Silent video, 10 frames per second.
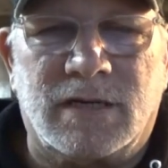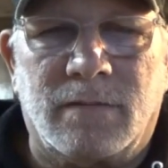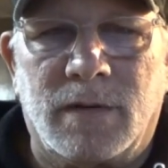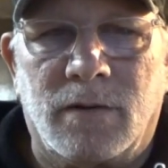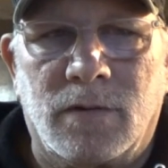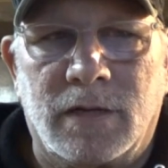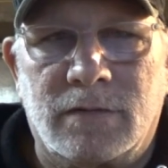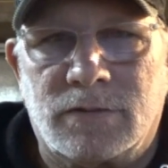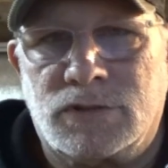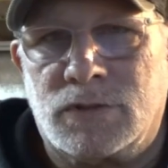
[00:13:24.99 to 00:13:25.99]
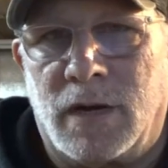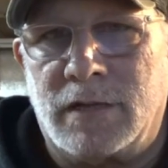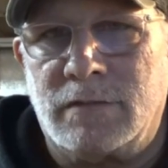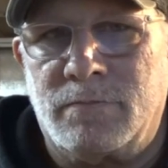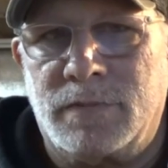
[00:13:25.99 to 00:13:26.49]
I'm not really
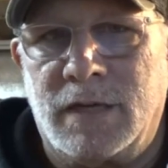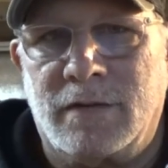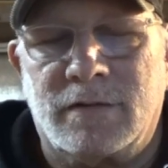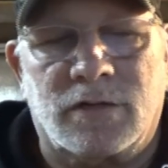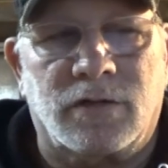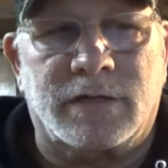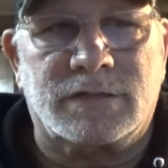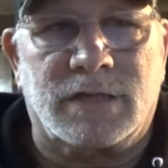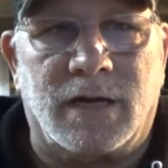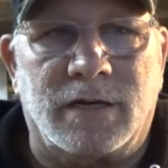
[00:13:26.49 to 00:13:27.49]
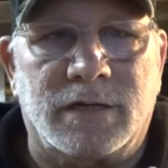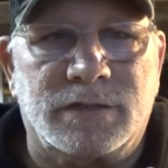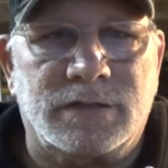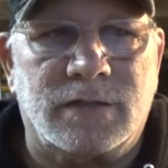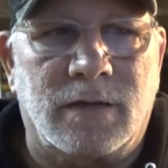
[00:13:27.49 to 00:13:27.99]
trying to get clicks on
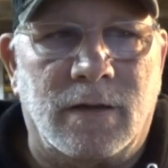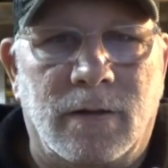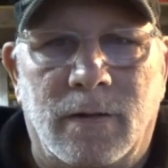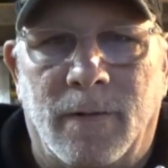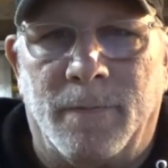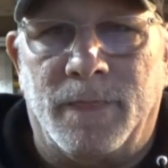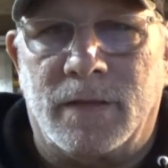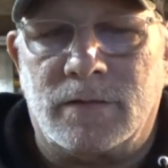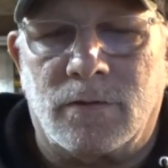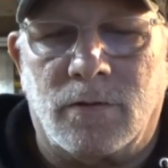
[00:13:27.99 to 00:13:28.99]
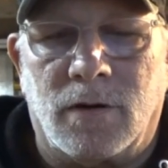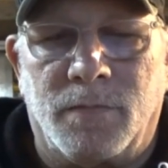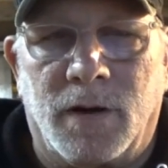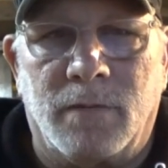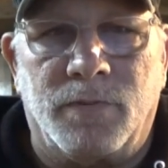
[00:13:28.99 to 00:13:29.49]
this, so I'll
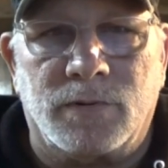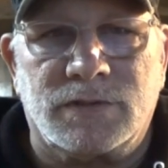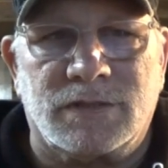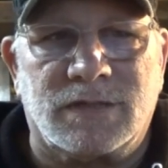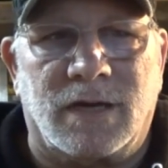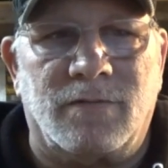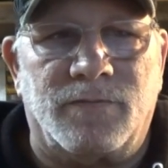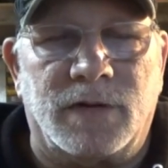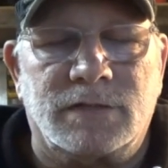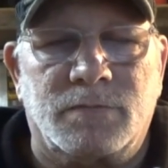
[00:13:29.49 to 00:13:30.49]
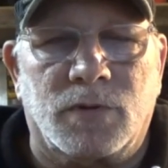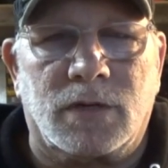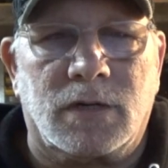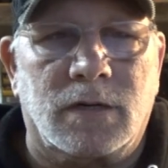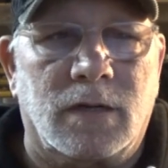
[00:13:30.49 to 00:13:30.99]
probably post this on Facebook.